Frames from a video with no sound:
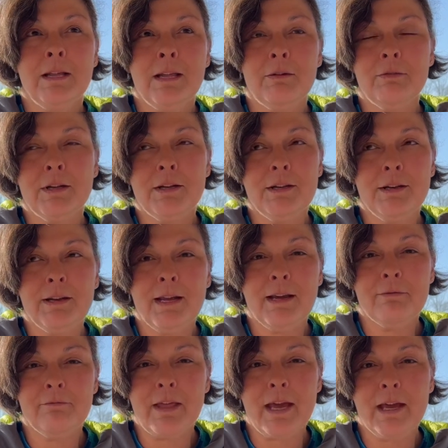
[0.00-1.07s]
If I didn't
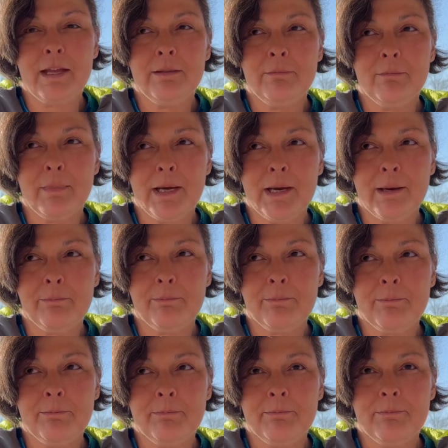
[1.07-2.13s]
have that map,
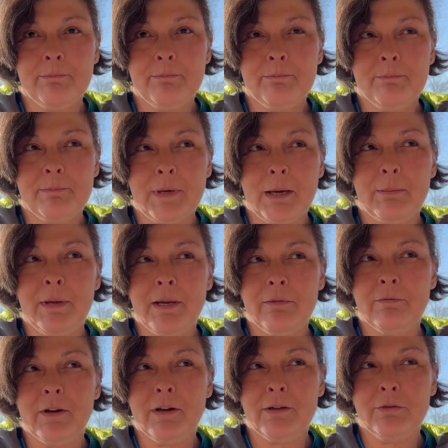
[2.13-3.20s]
I may
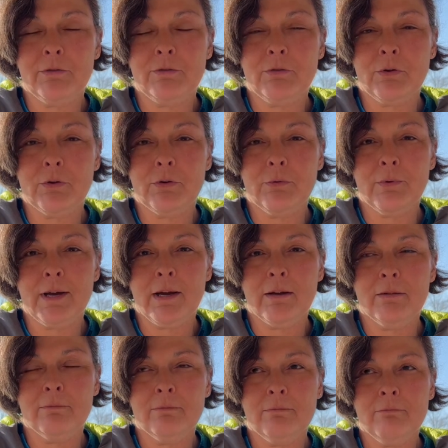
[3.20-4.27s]
have gotten turned around